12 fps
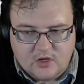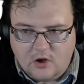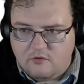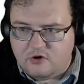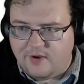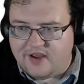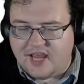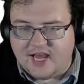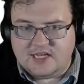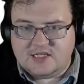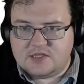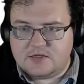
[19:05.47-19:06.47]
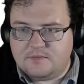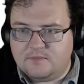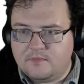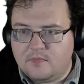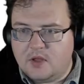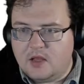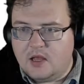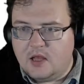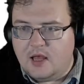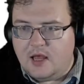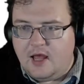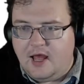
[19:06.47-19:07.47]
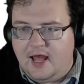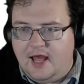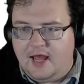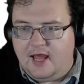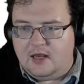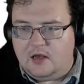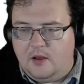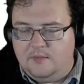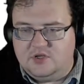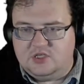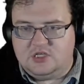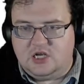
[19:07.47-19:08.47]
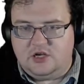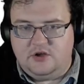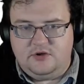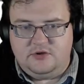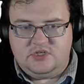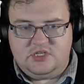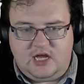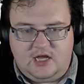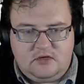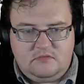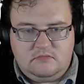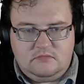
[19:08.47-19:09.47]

go to our CAS, and I'm just going to start